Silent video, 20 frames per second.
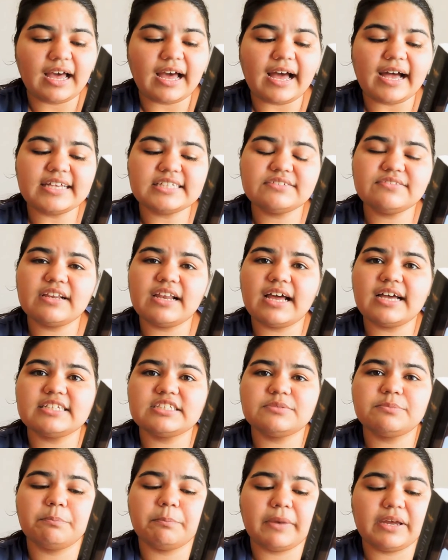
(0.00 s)
as well
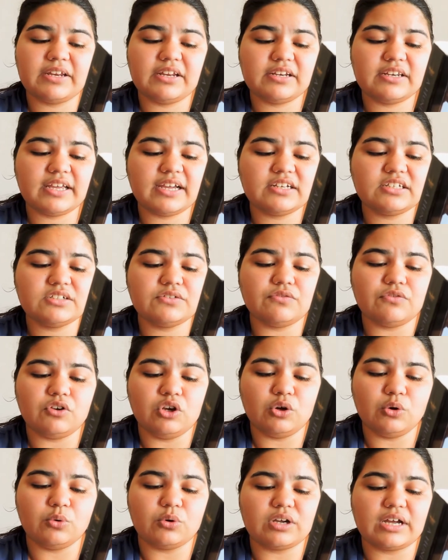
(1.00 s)
as meditative
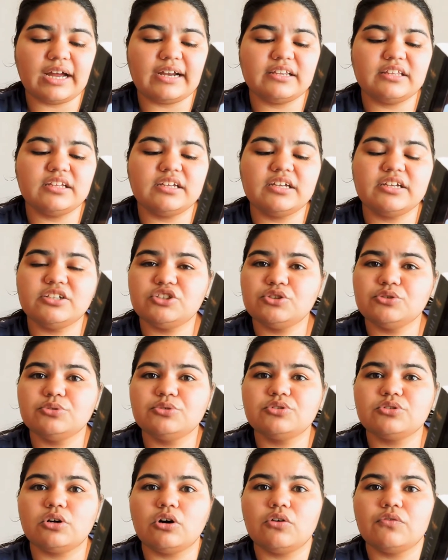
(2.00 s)
look at the
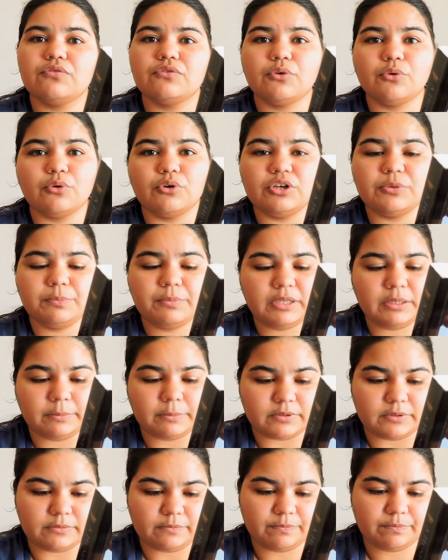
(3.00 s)
issues of old
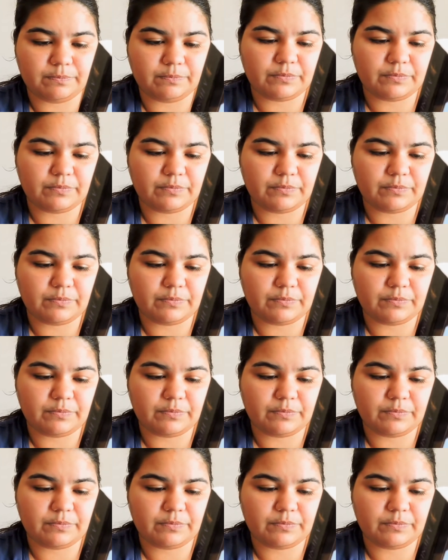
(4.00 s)
people.